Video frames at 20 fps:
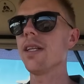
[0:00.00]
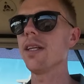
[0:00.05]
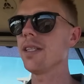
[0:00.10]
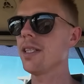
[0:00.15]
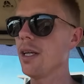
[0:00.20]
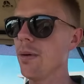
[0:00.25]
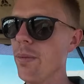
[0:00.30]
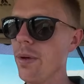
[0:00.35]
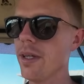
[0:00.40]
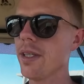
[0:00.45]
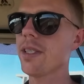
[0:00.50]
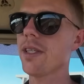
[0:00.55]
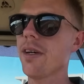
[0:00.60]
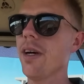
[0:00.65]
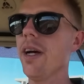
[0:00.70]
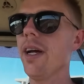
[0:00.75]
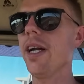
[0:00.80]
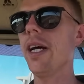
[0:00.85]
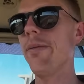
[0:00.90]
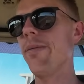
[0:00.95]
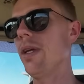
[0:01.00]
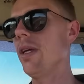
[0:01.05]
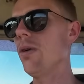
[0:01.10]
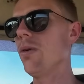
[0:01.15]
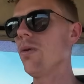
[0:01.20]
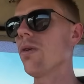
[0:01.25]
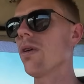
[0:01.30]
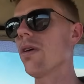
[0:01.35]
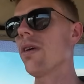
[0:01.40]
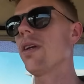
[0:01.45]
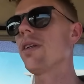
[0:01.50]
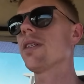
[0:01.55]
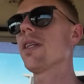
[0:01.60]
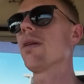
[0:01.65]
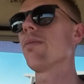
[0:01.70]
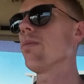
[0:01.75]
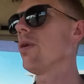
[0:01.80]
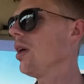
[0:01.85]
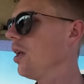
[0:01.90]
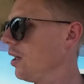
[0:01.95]
the tipper, straight up the auger into
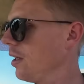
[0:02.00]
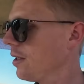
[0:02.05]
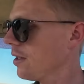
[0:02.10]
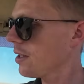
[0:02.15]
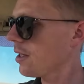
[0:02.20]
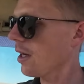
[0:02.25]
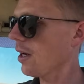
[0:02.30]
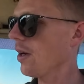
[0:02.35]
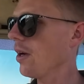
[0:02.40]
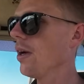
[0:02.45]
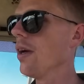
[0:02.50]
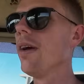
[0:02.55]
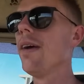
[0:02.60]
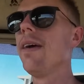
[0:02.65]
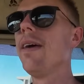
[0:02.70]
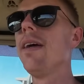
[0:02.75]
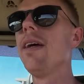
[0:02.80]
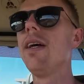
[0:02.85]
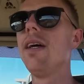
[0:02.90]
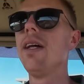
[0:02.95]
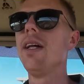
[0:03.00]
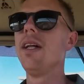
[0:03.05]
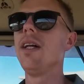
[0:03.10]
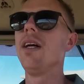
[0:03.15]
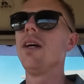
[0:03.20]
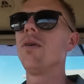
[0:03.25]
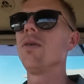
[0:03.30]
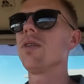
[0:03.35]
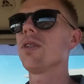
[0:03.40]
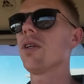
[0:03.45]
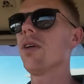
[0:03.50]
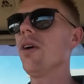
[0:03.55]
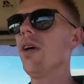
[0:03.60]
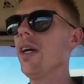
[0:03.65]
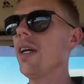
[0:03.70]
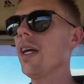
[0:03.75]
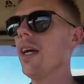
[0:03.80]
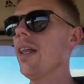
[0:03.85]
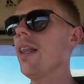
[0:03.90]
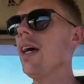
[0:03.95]
the bin. So
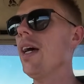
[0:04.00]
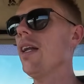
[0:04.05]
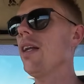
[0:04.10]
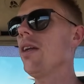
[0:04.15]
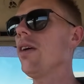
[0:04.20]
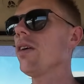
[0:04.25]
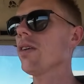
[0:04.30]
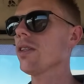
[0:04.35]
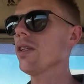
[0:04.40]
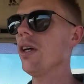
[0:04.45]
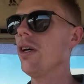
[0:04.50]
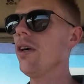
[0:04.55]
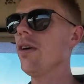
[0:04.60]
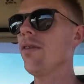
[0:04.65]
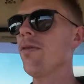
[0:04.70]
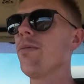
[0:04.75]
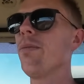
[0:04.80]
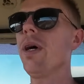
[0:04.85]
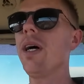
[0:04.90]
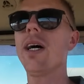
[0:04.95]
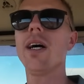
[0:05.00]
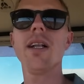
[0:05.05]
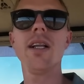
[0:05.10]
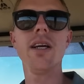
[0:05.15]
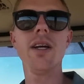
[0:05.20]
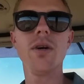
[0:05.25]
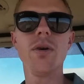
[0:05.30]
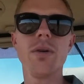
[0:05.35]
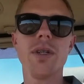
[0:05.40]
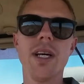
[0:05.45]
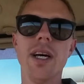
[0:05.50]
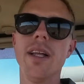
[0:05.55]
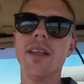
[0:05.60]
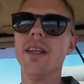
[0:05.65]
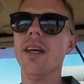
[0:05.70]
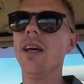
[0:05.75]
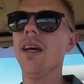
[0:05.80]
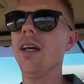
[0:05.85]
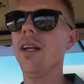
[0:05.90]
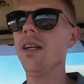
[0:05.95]
try and get that knocked off. Barley all
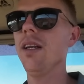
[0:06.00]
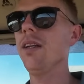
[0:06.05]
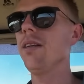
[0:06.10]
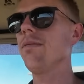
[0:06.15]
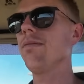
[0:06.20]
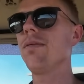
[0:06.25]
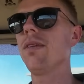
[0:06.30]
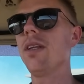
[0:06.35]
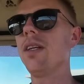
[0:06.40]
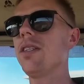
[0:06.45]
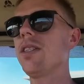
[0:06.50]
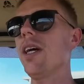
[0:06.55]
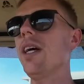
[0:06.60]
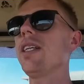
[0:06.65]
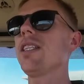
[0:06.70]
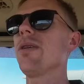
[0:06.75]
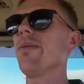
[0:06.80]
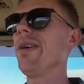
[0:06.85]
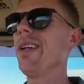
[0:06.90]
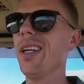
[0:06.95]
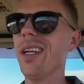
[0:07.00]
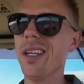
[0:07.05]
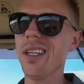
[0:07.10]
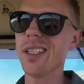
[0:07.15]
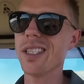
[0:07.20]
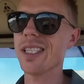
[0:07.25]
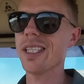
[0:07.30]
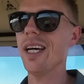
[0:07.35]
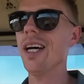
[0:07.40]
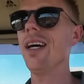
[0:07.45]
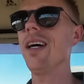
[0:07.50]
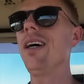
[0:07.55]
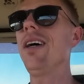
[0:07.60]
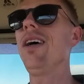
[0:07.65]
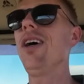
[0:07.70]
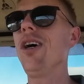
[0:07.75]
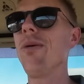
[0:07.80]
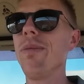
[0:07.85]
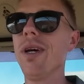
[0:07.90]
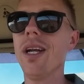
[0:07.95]
done then. The chaser bin can just stay at
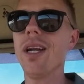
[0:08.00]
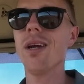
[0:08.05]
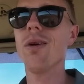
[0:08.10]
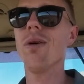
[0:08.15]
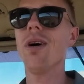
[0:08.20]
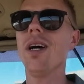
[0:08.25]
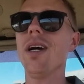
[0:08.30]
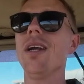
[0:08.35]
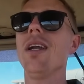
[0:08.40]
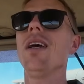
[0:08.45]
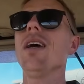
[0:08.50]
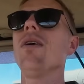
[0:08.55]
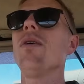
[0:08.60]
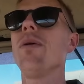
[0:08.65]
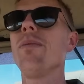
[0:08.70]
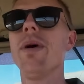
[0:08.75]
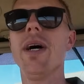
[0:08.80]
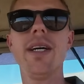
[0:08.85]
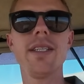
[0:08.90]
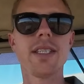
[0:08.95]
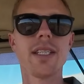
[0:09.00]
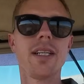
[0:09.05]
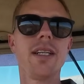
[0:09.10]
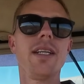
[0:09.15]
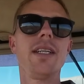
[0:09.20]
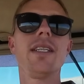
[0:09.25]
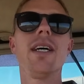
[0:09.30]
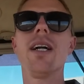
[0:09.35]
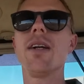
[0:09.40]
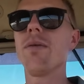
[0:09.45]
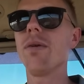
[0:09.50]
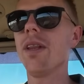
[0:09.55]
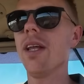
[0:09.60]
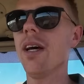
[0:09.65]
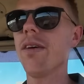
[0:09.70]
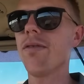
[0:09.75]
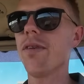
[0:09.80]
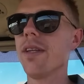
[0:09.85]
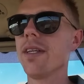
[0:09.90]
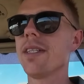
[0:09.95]
home anyway now. We're basically done with
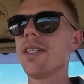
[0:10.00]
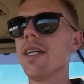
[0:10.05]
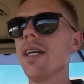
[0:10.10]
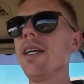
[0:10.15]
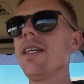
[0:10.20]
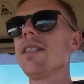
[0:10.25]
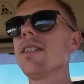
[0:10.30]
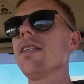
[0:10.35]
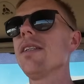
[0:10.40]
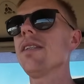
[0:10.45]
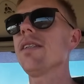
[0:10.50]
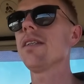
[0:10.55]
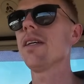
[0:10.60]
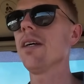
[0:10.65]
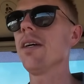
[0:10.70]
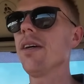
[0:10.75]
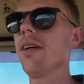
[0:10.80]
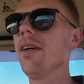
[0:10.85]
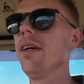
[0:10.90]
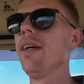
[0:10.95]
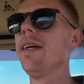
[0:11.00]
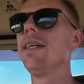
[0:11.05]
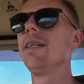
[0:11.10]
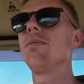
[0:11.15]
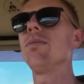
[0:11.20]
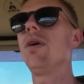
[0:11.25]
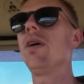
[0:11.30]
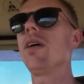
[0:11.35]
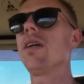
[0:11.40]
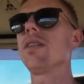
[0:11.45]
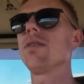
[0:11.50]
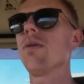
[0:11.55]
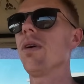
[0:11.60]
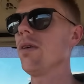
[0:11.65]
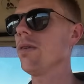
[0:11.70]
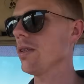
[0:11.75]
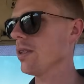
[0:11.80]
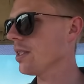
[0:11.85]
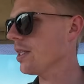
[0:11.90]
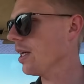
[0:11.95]
that for the season, so might as
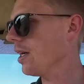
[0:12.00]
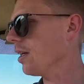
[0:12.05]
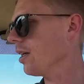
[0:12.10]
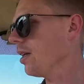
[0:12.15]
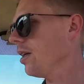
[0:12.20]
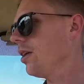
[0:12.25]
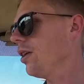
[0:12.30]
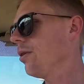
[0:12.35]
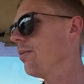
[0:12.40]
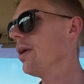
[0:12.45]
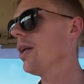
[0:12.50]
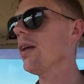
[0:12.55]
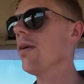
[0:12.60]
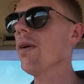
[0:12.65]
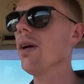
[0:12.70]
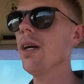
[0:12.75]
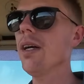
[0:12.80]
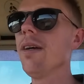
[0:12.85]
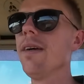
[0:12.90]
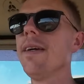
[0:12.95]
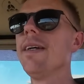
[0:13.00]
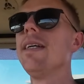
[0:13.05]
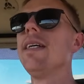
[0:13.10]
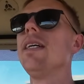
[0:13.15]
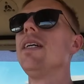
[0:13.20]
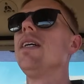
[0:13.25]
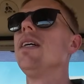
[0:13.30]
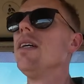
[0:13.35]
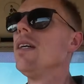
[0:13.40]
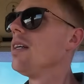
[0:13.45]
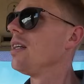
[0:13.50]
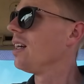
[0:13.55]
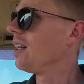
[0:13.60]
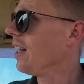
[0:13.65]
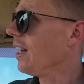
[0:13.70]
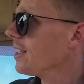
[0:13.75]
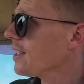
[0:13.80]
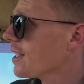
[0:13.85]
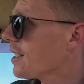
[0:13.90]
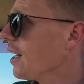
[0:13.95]
well just take it home anyway. And
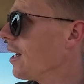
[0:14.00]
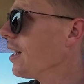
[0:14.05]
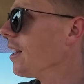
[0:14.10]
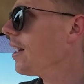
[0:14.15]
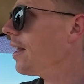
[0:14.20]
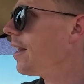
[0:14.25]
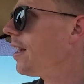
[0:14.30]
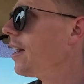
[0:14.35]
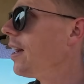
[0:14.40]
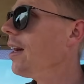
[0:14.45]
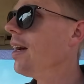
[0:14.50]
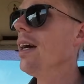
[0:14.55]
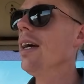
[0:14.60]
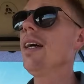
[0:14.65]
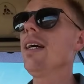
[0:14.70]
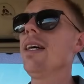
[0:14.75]
that sun out there